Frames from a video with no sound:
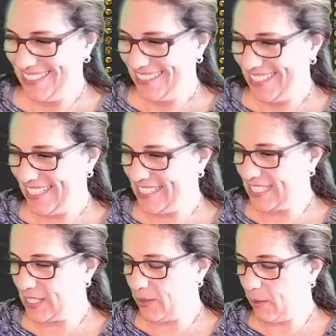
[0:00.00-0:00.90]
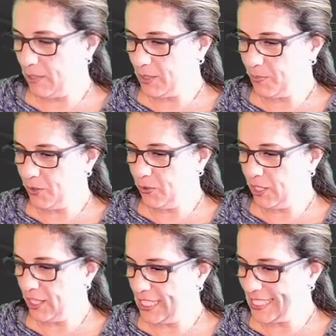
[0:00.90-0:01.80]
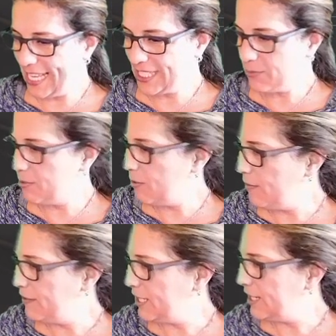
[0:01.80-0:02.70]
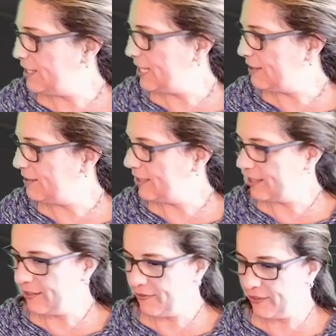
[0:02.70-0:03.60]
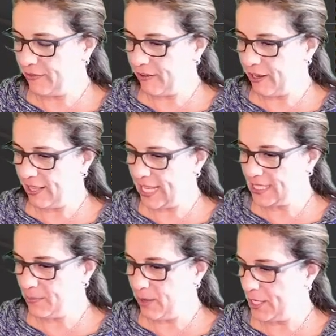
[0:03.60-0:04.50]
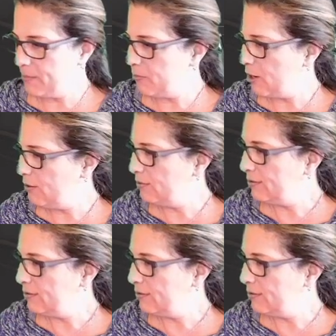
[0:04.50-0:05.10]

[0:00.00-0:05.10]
It's so I was doing on this last row over here, down at the very last bottom row.